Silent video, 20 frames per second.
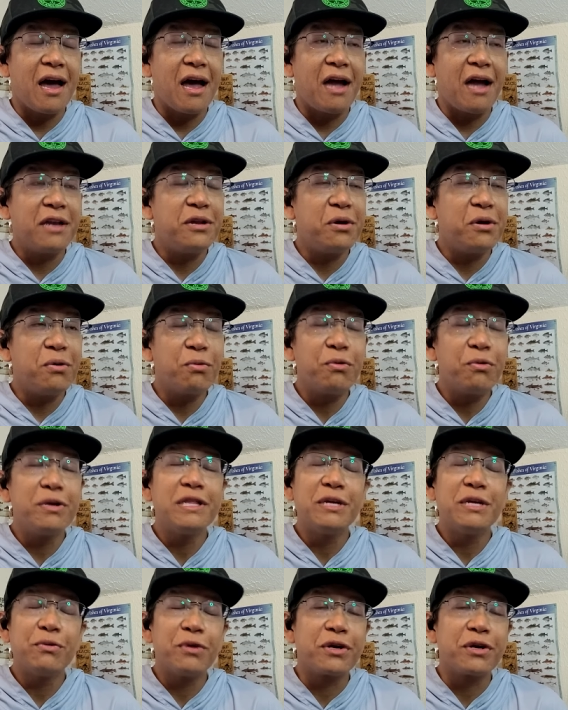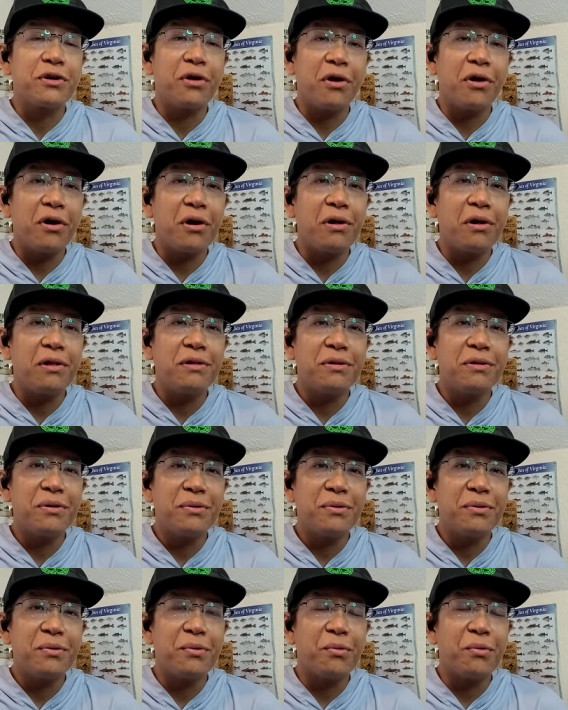I don't really recall
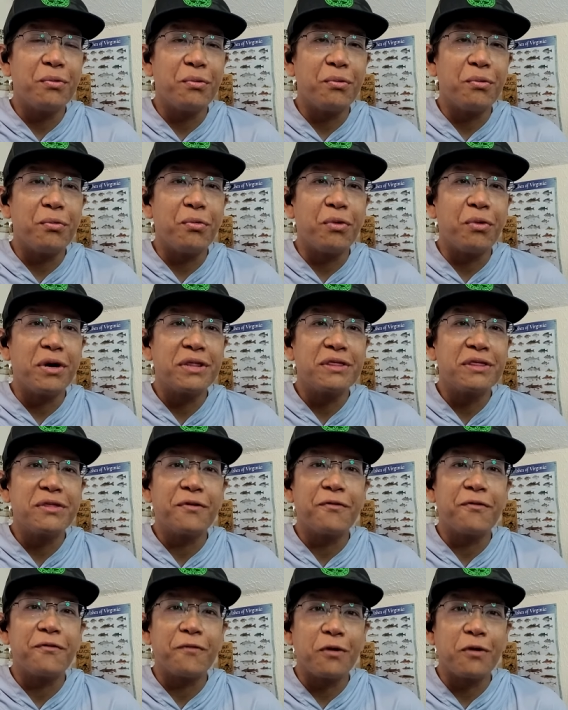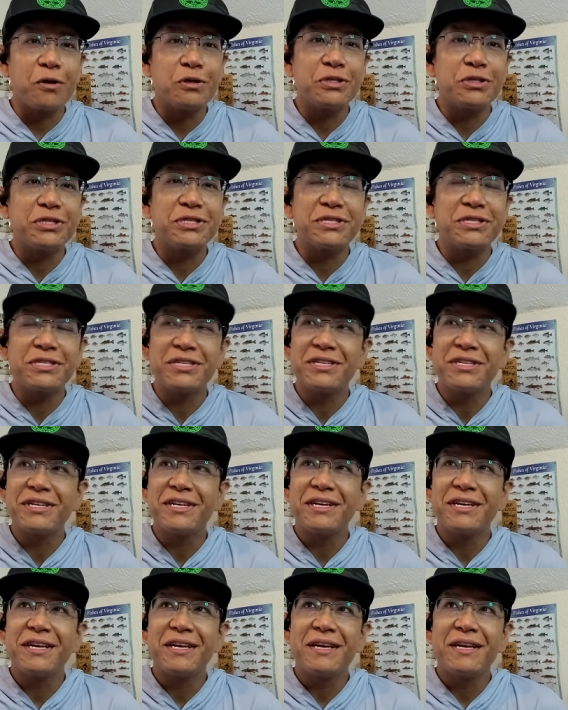what the first
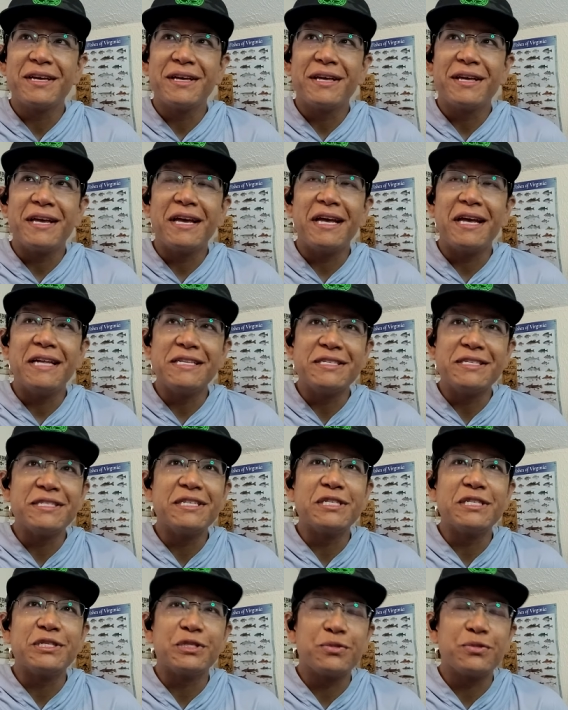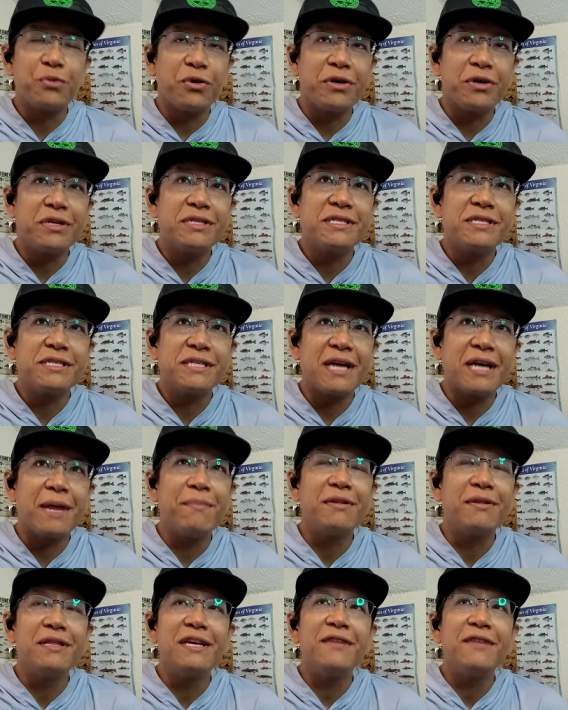instance was. I
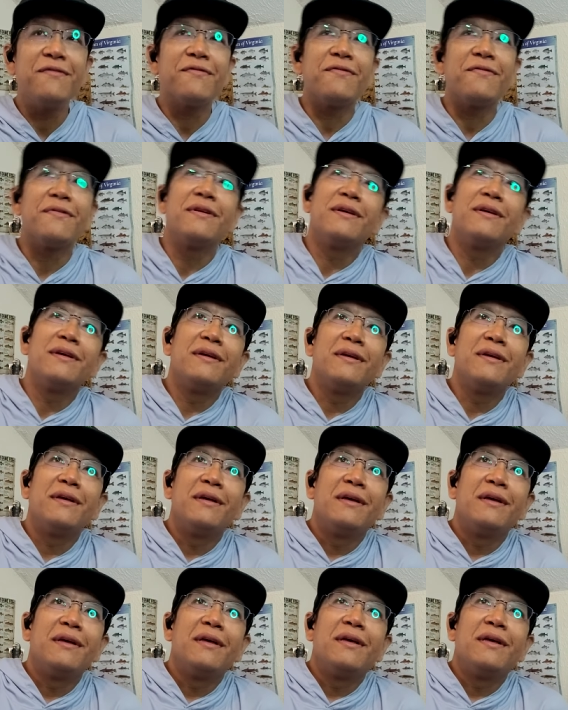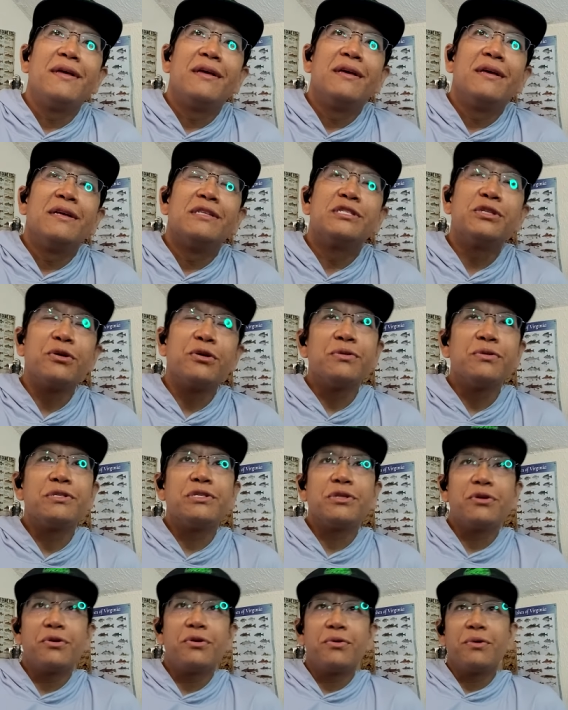believe... So,
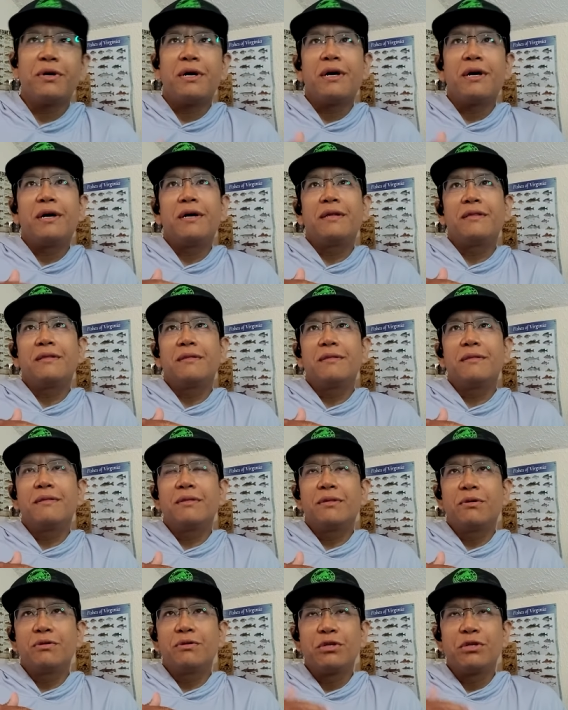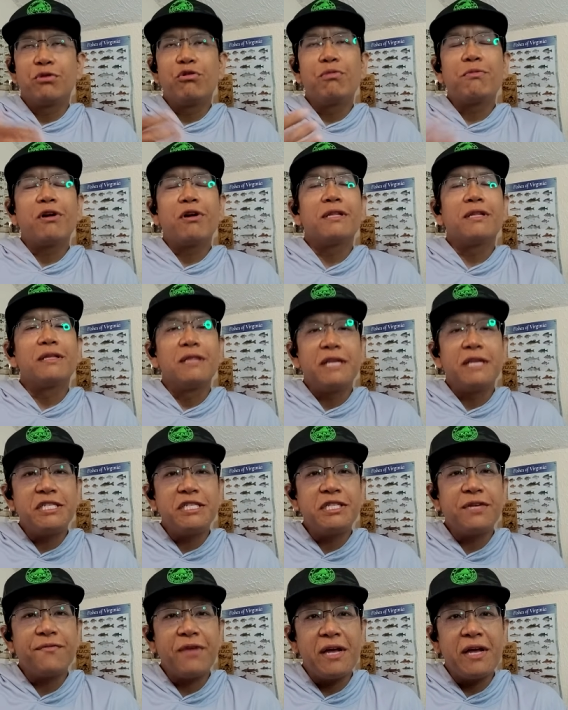so uh, there's a group called the
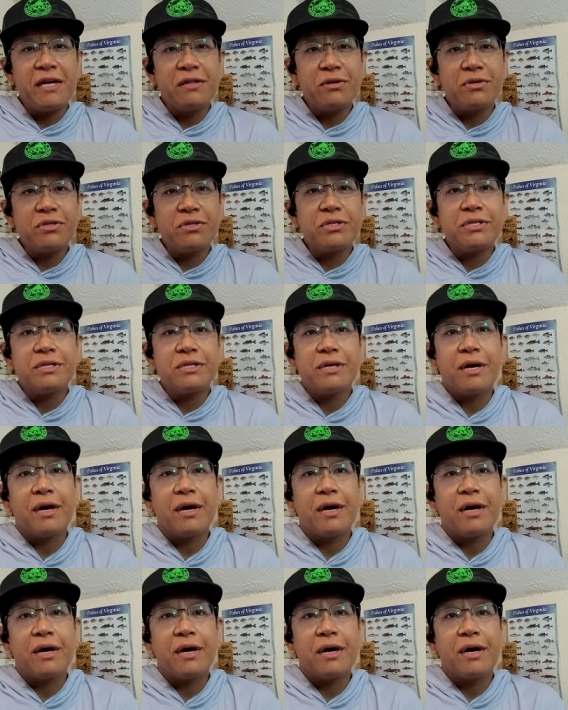Legion of Anglers.